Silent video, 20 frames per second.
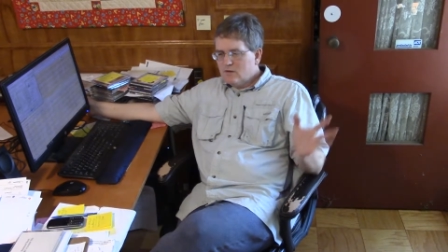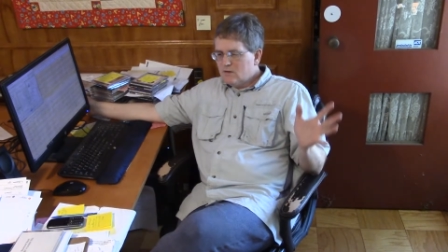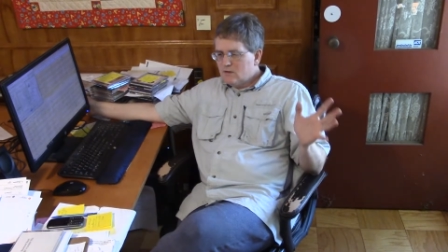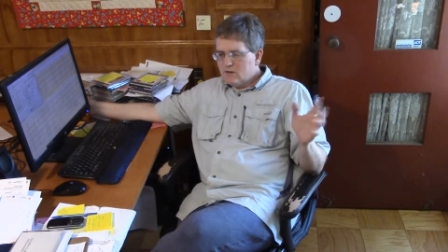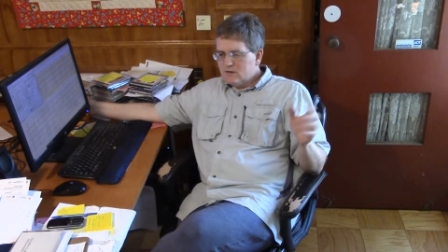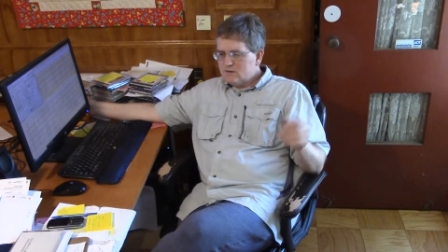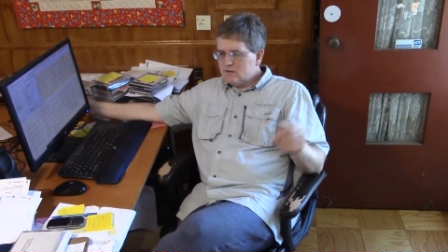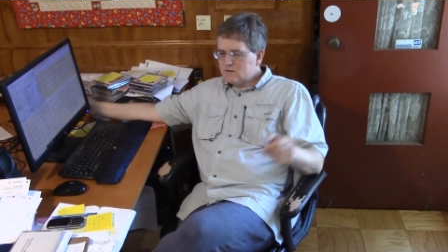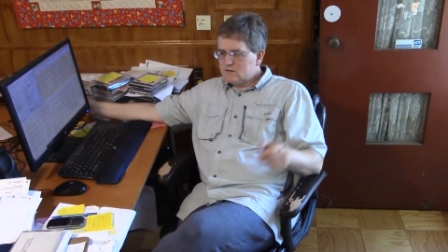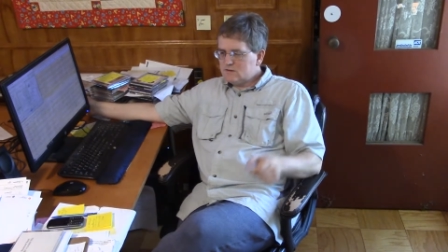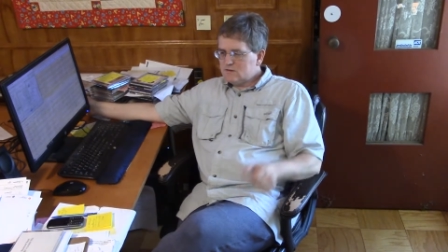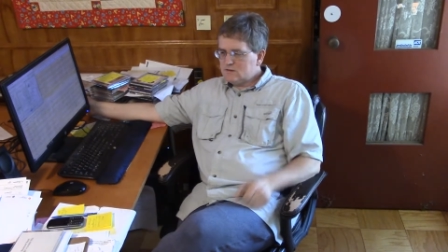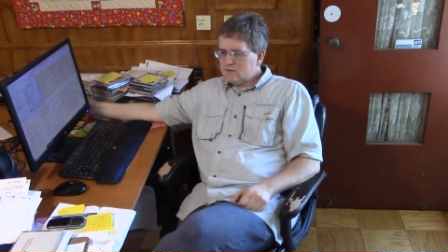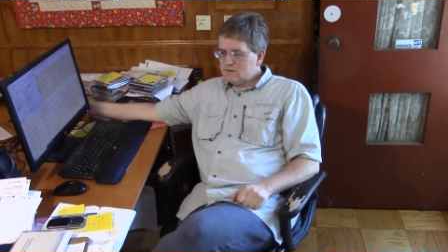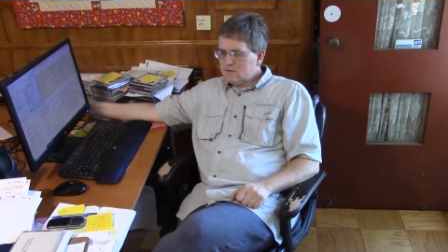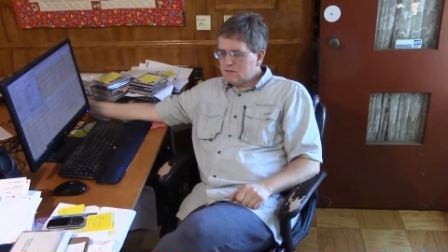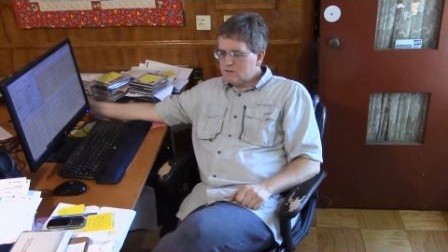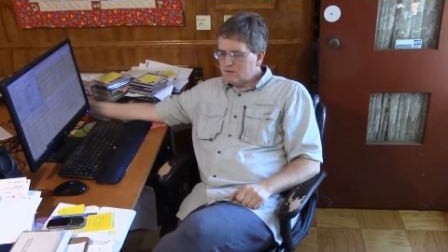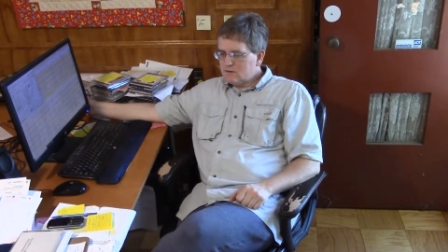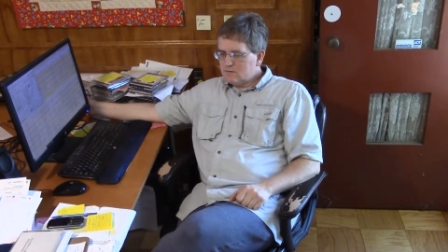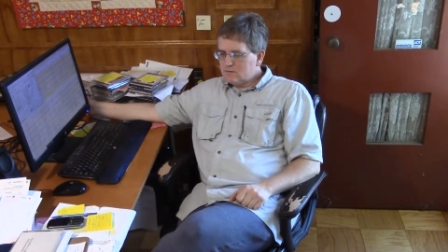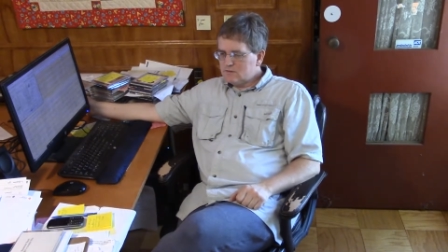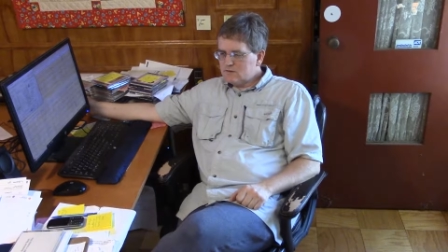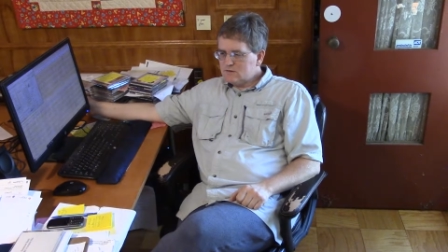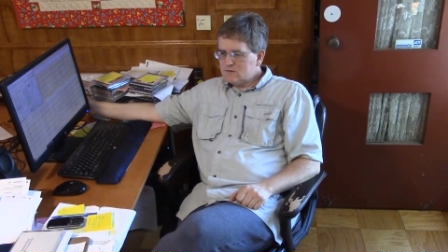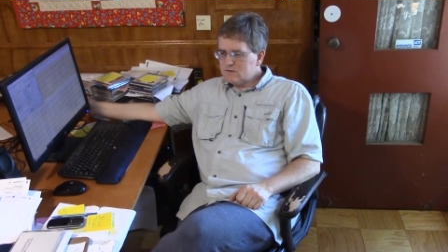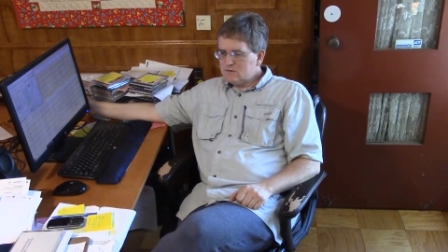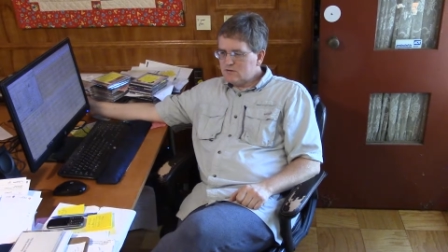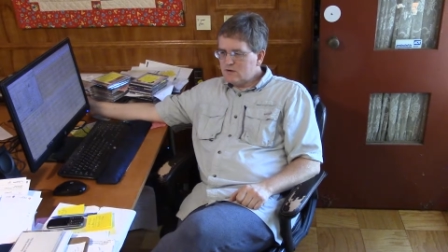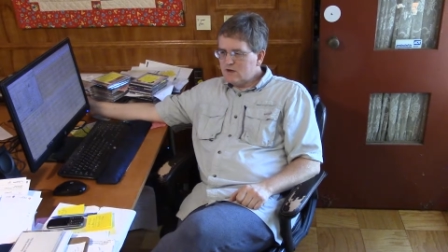It's just
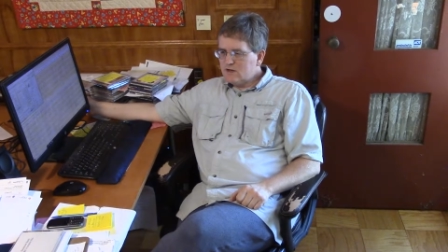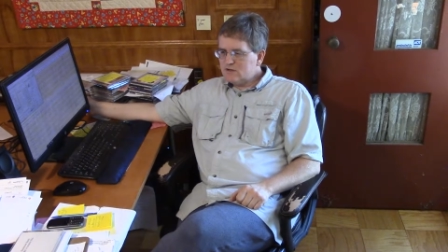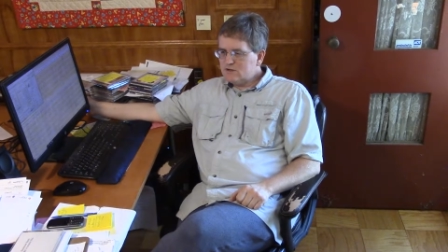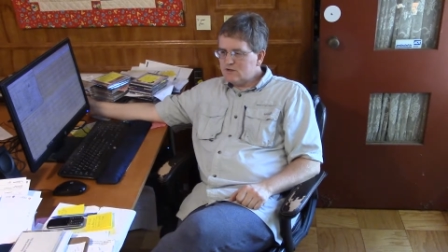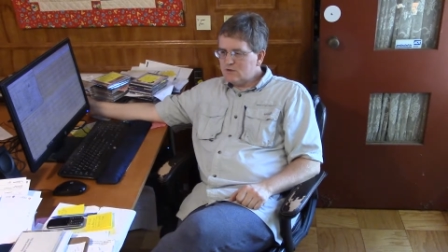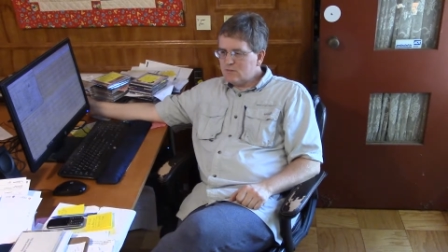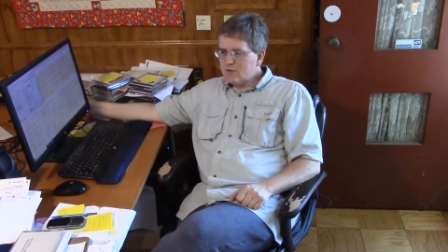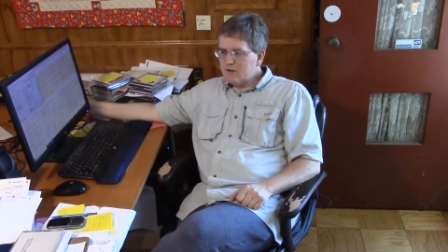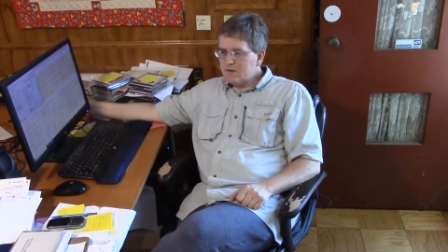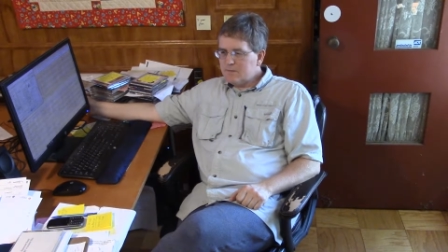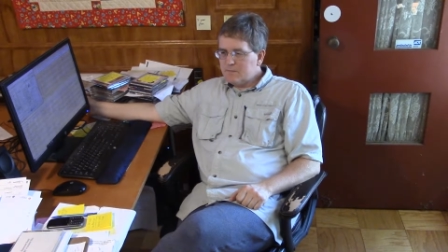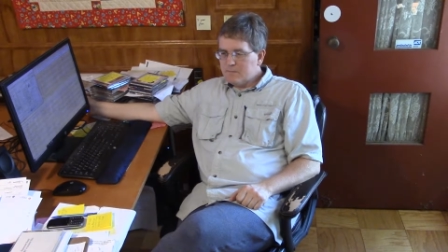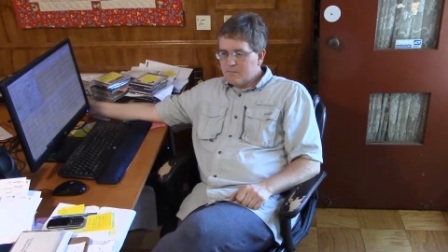it's strange to me.